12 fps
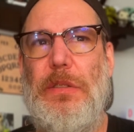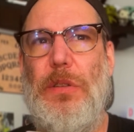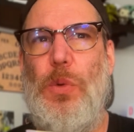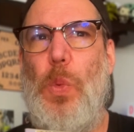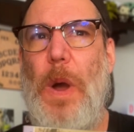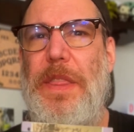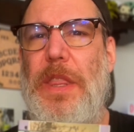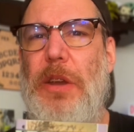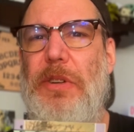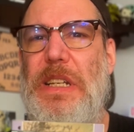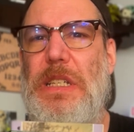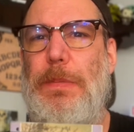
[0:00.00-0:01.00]
what
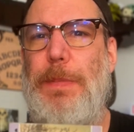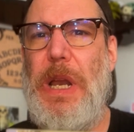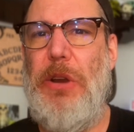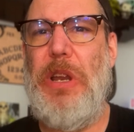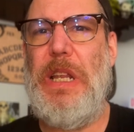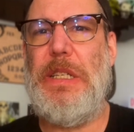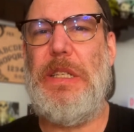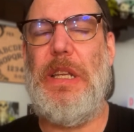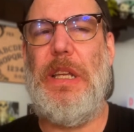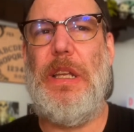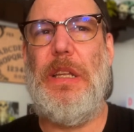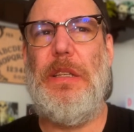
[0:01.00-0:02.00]
they're
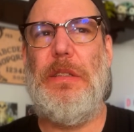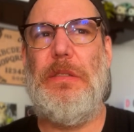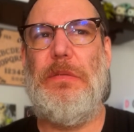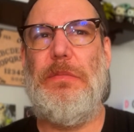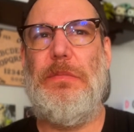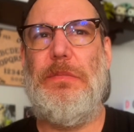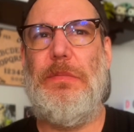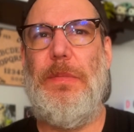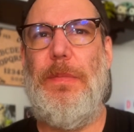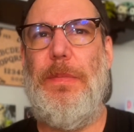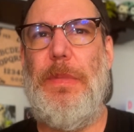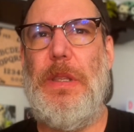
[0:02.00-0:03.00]
experiencing.
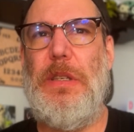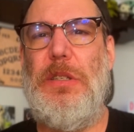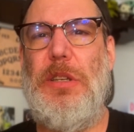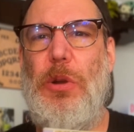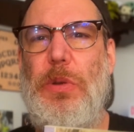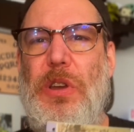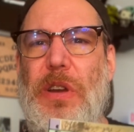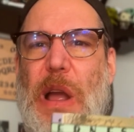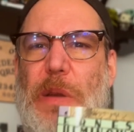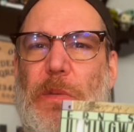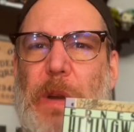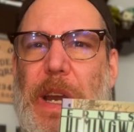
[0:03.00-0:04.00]
So you're
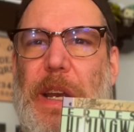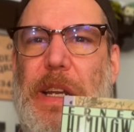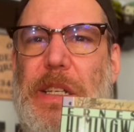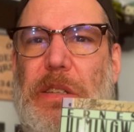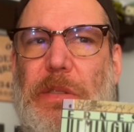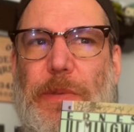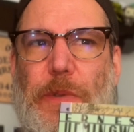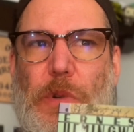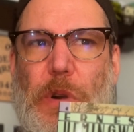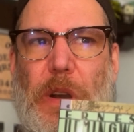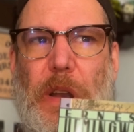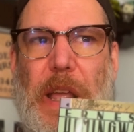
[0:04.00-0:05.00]
not reading this
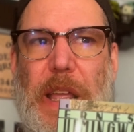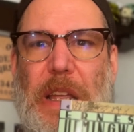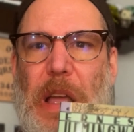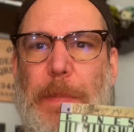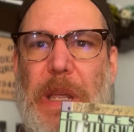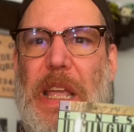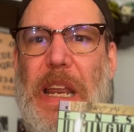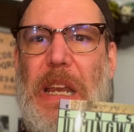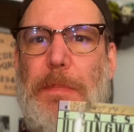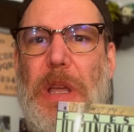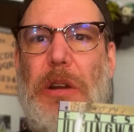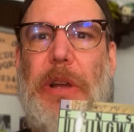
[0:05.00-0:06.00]
for like a
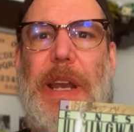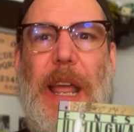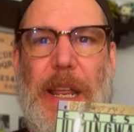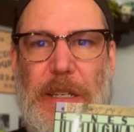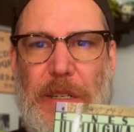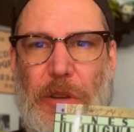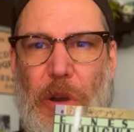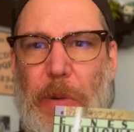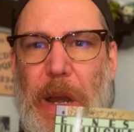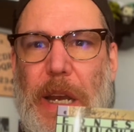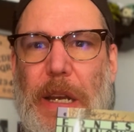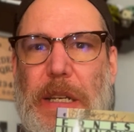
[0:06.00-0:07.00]
beginning, middle, and end. You're
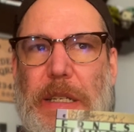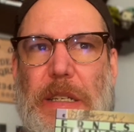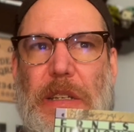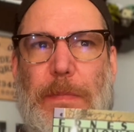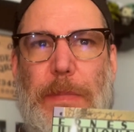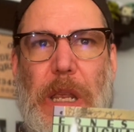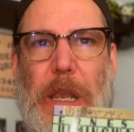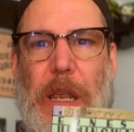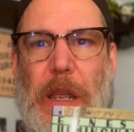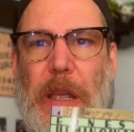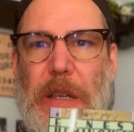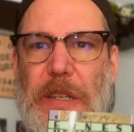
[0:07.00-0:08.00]
reading this to
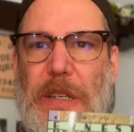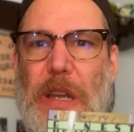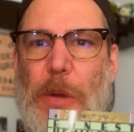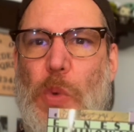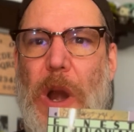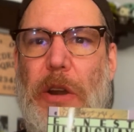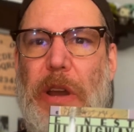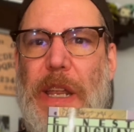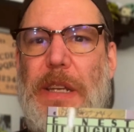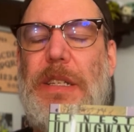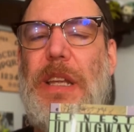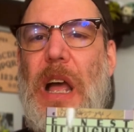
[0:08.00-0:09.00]
be somewhere
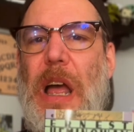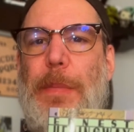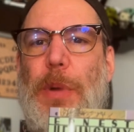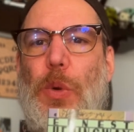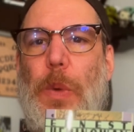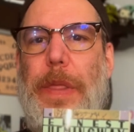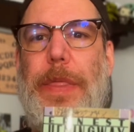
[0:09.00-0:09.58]
in time with